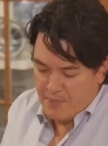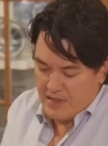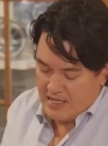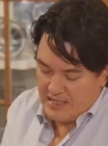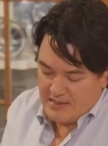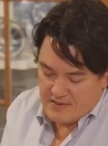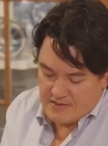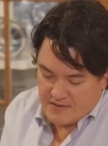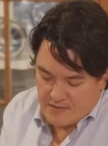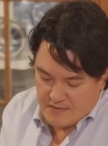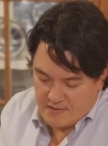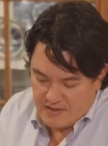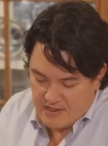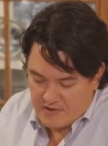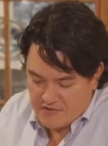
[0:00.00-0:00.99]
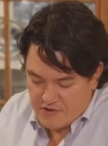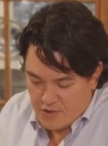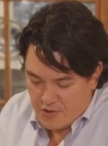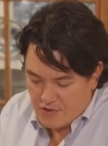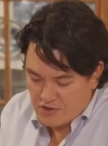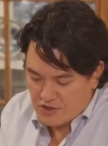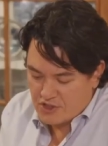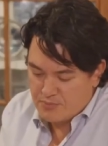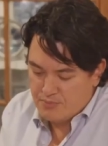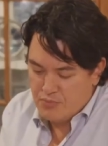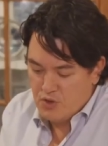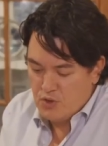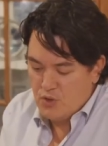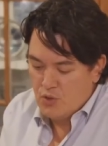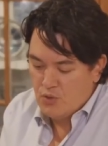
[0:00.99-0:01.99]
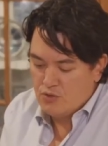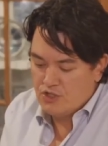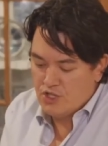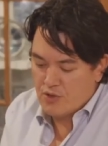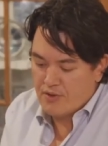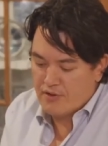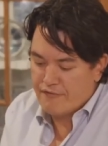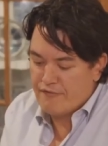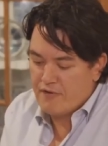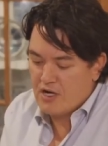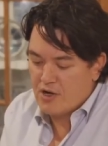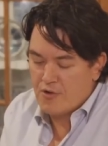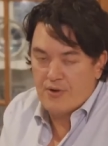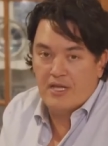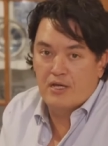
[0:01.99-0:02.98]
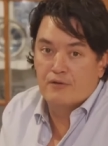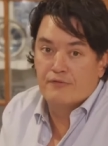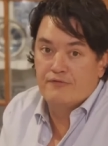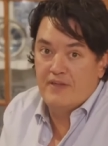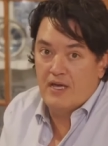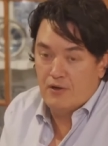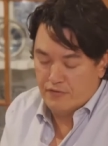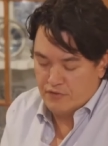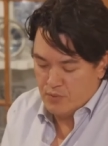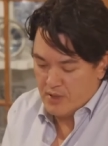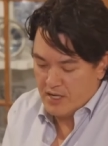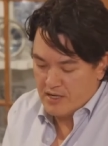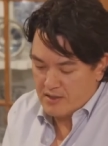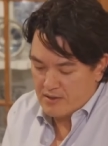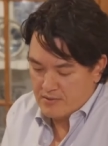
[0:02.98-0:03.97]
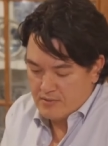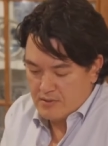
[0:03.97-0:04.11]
paint that turns blue during firing of Delftware?